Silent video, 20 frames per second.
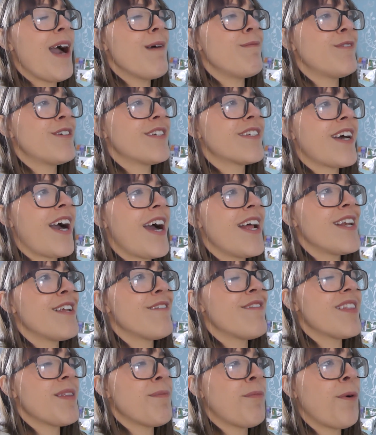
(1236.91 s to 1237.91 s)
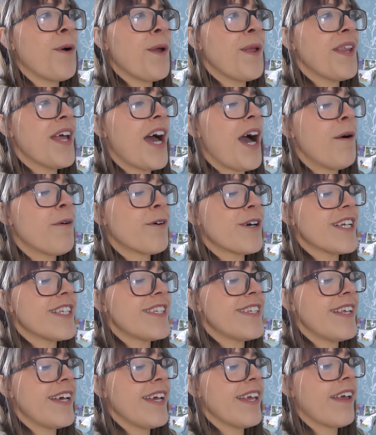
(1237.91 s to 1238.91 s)
I'm just kind of at the point now where
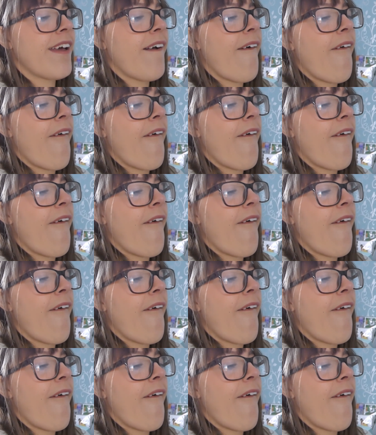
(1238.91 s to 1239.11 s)
it's like